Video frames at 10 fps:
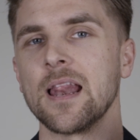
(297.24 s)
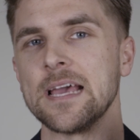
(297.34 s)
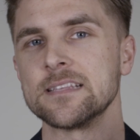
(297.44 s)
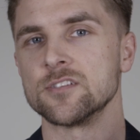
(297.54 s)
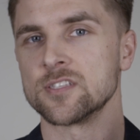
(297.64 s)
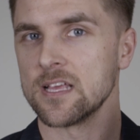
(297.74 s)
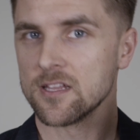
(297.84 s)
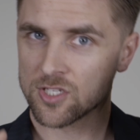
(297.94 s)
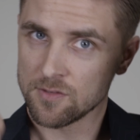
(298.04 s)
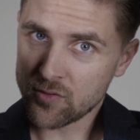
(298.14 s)
like the
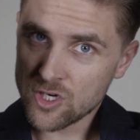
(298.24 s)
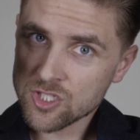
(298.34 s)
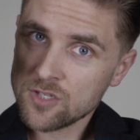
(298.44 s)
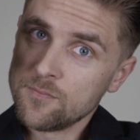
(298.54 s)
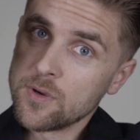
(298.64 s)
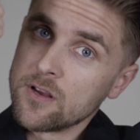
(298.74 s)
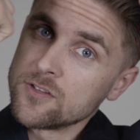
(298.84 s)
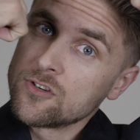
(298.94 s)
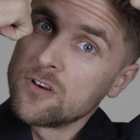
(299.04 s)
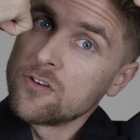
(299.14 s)
skeleton brush
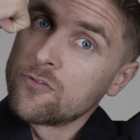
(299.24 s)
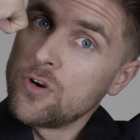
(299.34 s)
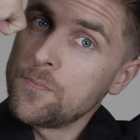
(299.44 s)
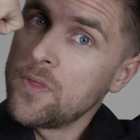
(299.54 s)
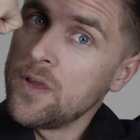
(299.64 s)
because you can grip